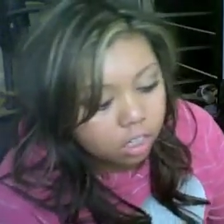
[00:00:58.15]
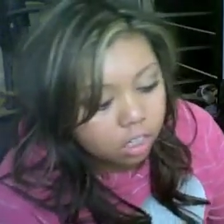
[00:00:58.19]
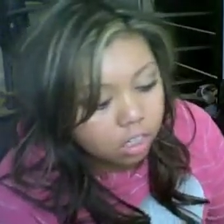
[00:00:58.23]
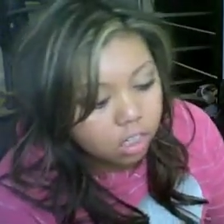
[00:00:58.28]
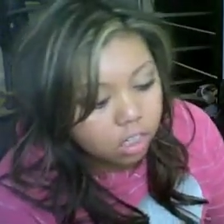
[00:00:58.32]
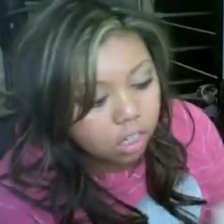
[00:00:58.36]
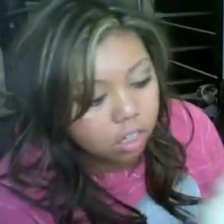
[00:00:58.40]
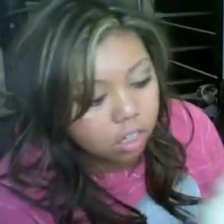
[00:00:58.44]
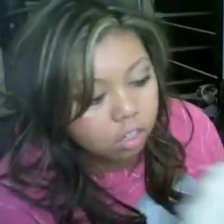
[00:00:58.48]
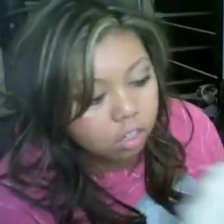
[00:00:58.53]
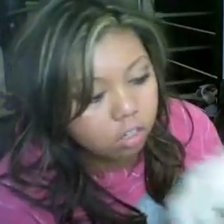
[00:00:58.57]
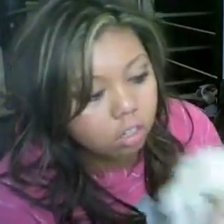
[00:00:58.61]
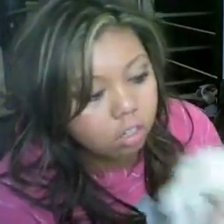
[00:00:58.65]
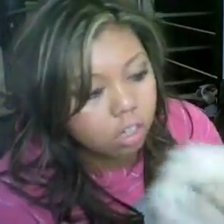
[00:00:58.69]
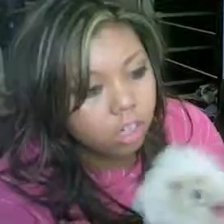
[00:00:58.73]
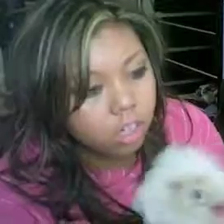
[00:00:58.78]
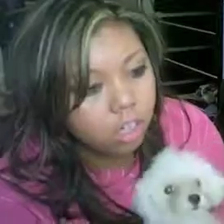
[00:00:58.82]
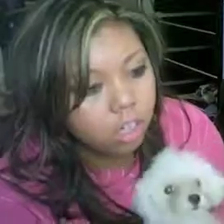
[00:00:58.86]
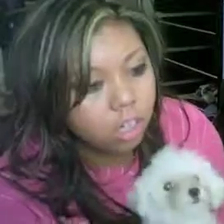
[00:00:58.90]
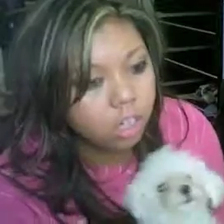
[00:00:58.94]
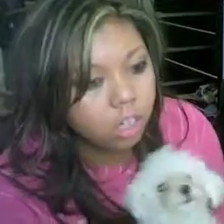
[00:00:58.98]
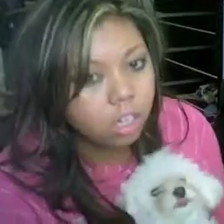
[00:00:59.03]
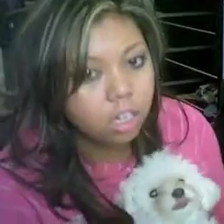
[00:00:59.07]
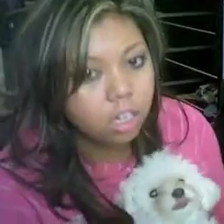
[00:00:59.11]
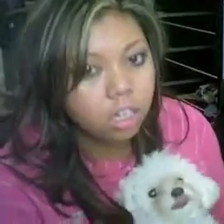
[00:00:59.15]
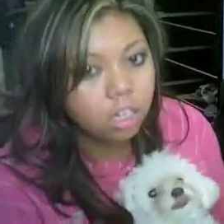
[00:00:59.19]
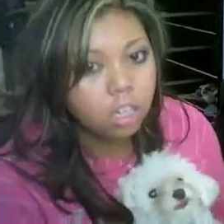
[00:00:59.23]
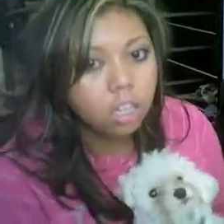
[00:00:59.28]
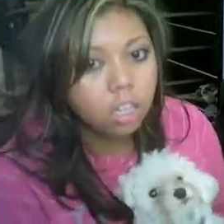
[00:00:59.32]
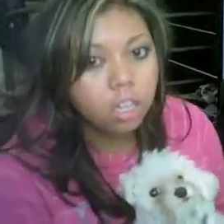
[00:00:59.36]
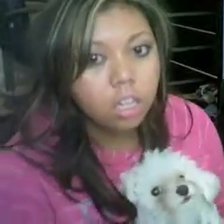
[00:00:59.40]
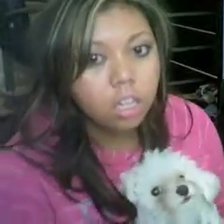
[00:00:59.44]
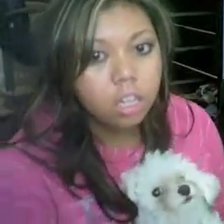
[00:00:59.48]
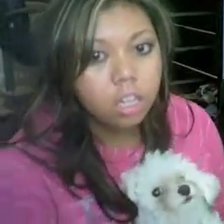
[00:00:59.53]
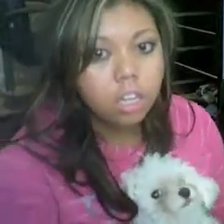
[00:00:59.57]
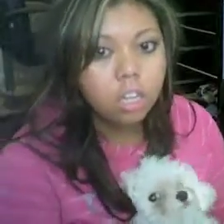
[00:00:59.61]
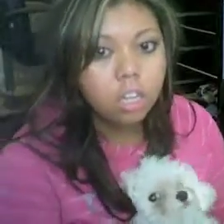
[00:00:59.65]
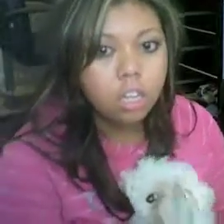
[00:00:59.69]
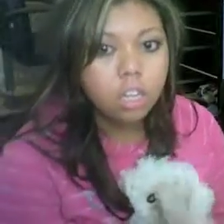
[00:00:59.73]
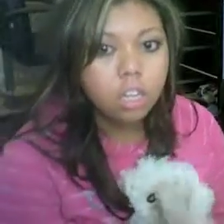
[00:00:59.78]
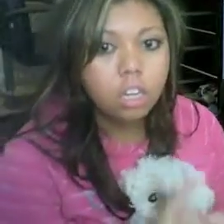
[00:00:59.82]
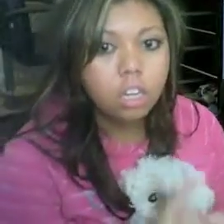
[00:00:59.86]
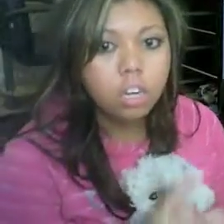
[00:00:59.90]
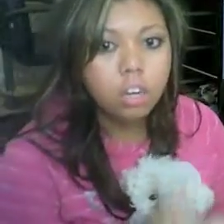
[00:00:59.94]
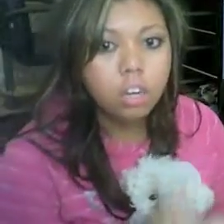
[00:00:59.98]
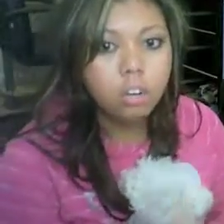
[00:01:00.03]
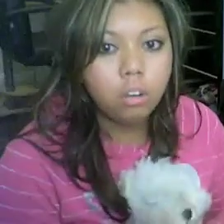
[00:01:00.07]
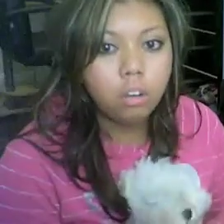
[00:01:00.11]
So,
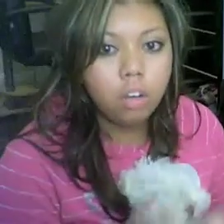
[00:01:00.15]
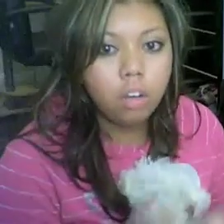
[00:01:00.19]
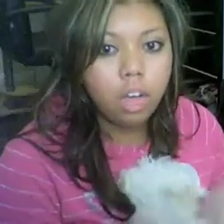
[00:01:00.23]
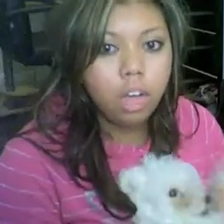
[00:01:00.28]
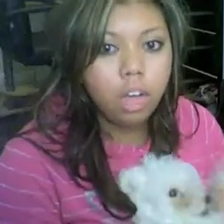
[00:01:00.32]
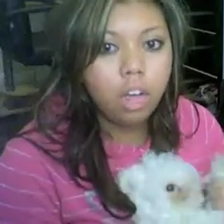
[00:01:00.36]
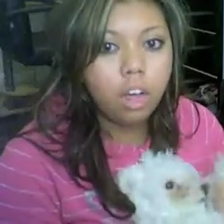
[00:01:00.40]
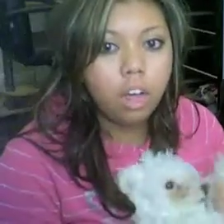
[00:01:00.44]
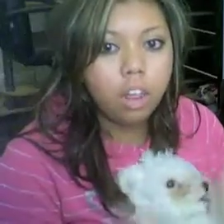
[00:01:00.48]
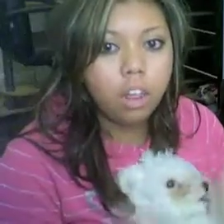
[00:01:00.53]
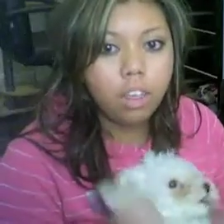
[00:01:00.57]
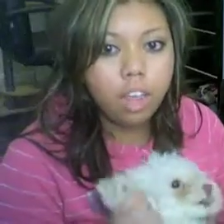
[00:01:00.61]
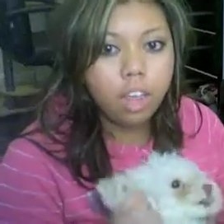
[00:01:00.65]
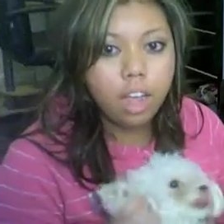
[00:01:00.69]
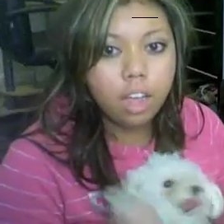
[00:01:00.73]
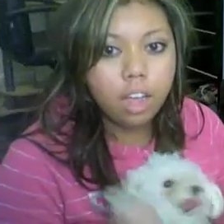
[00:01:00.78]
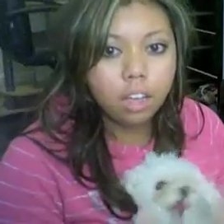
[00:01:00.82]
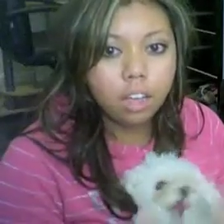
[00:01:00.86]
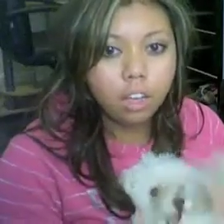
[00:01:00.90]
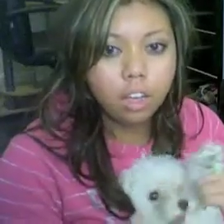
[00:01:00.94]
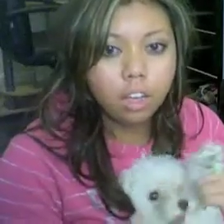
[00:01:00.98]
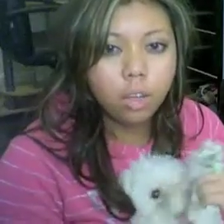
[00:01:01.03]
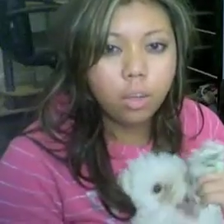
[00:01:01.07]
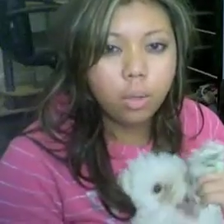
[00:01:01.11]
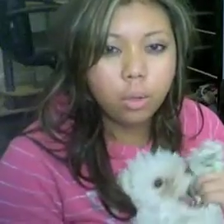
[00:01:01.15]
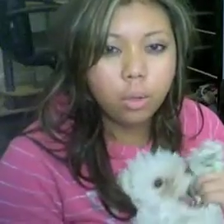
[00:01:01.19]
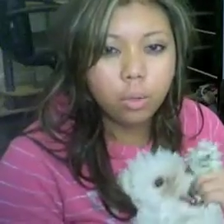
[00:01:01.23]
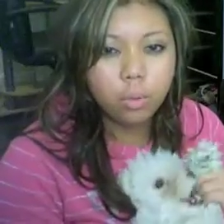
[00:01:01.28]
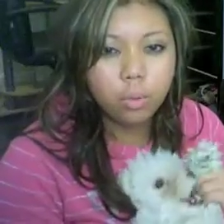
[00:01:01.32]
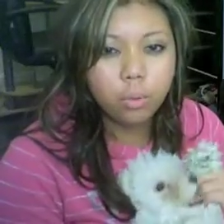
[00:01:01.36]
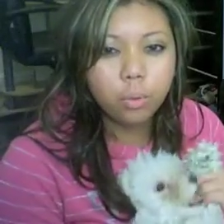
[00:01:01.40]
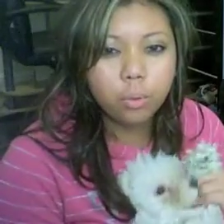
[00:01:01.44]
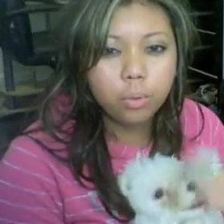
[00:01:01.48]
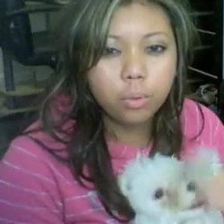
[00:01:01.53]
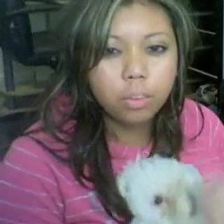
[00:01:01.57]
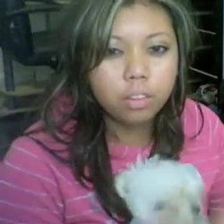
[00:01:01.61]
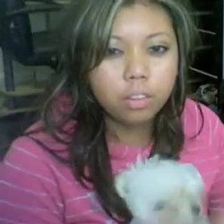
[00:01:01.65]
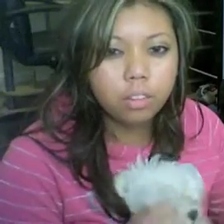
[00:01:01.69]
you know how that goes.